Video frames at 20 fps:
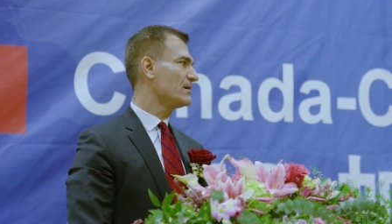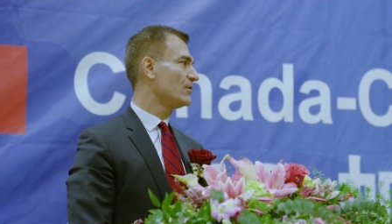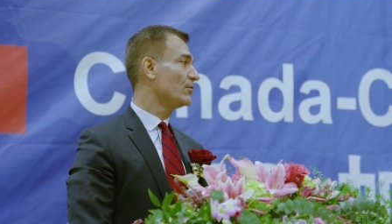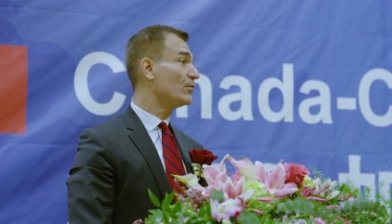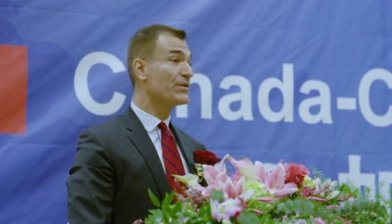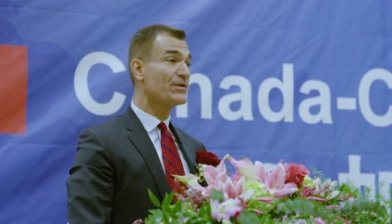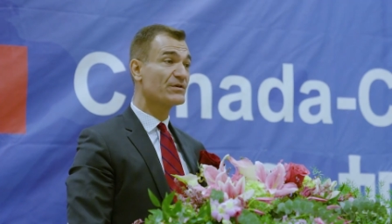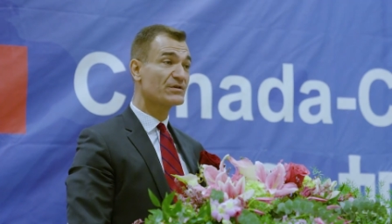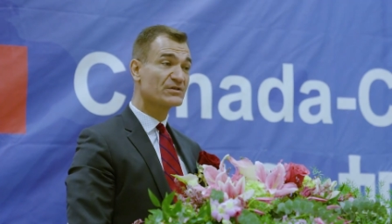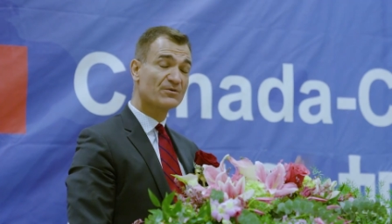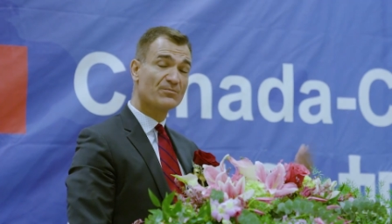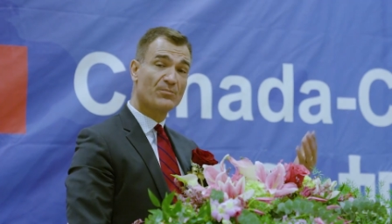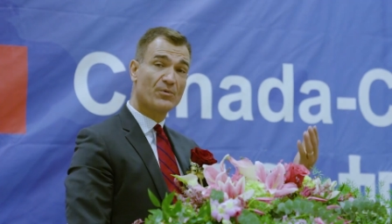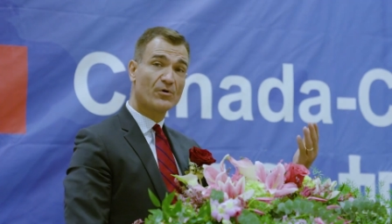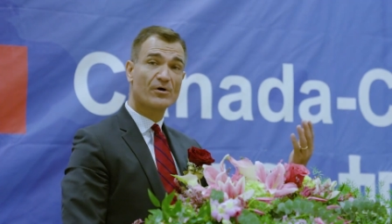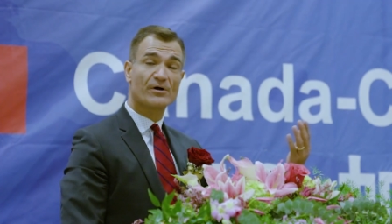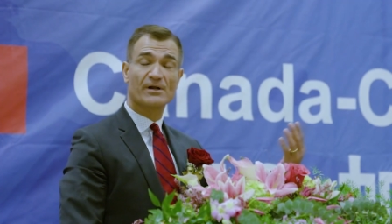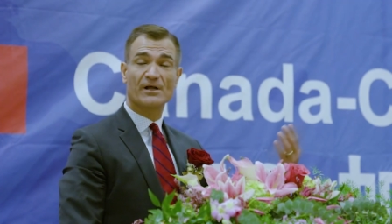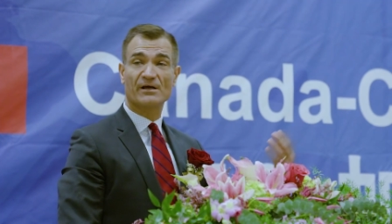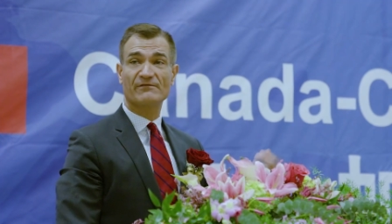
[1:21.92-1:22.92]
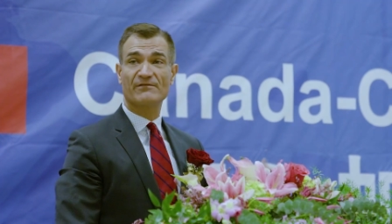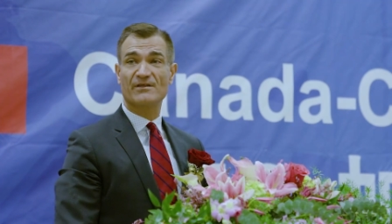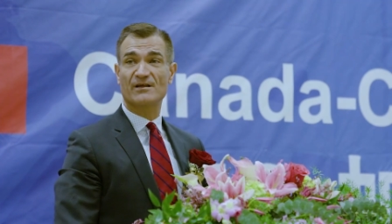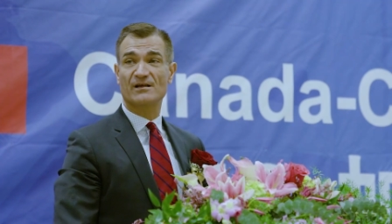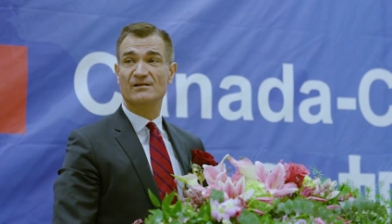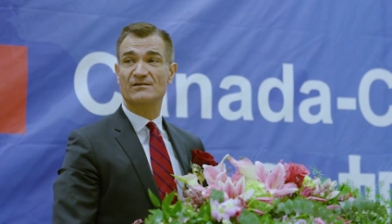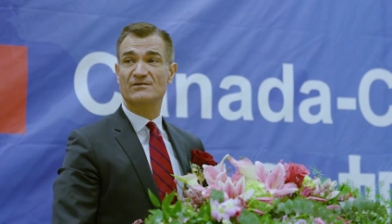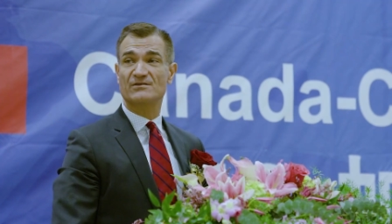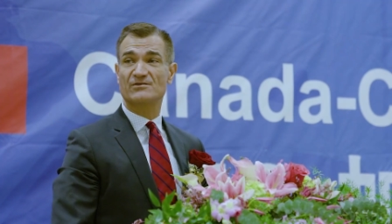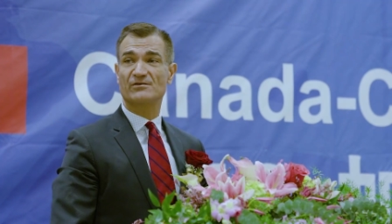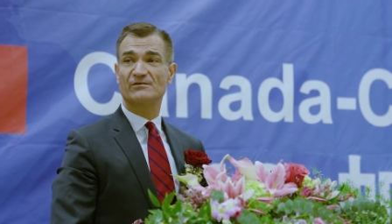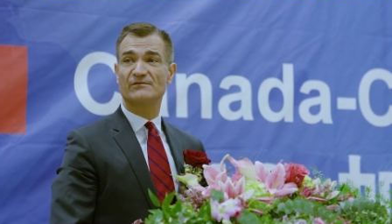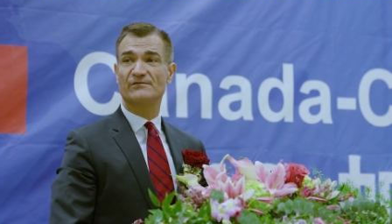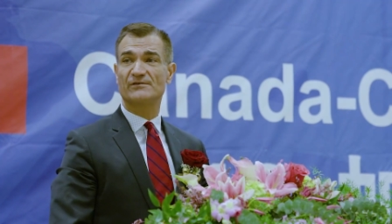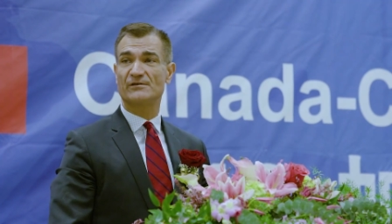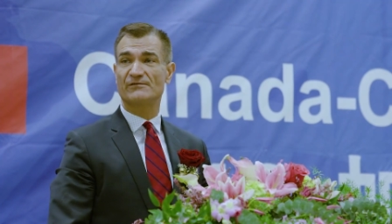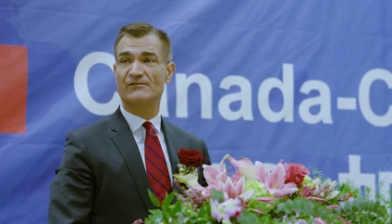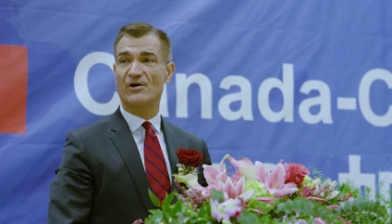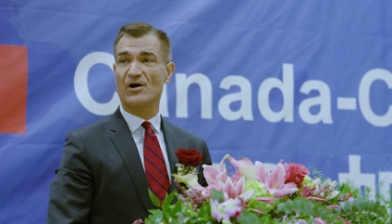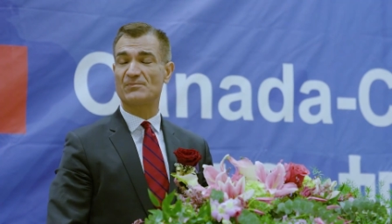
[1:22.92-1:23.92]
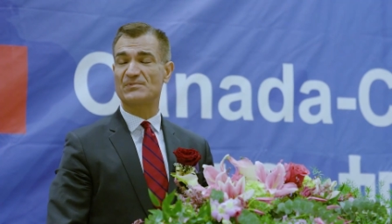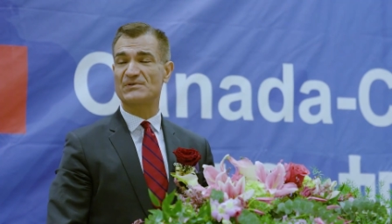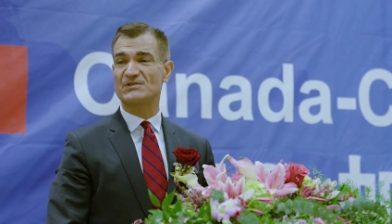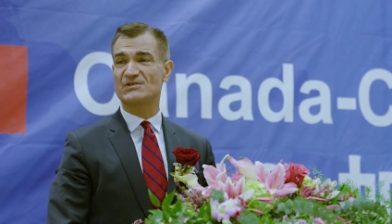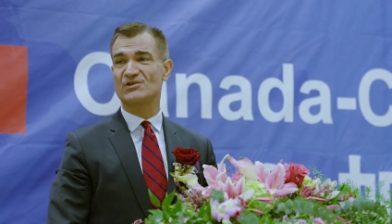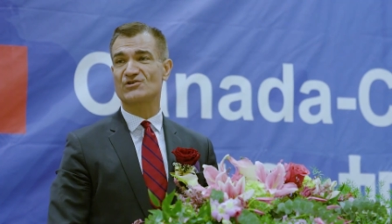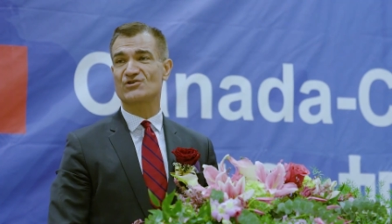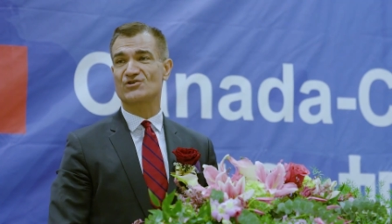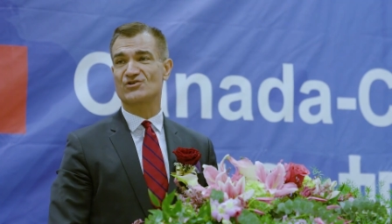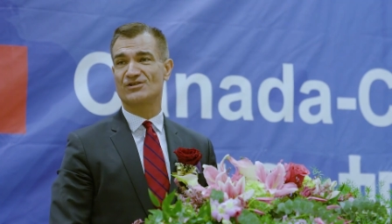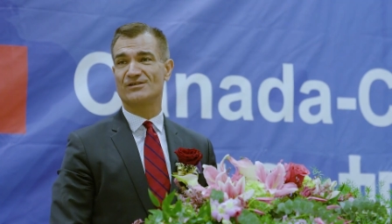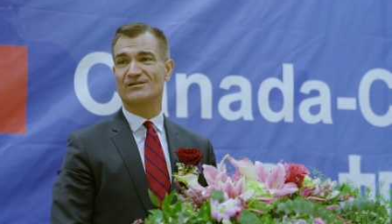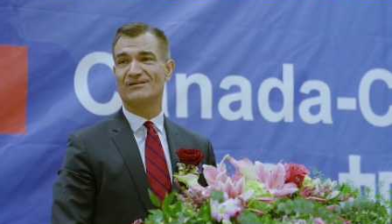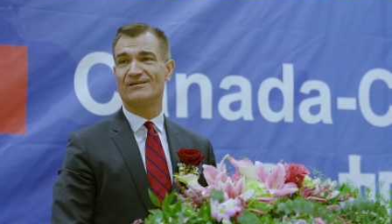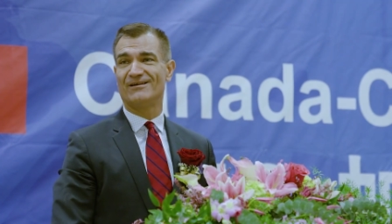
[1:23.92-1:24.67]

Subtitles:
with the support of the Conservative opposition,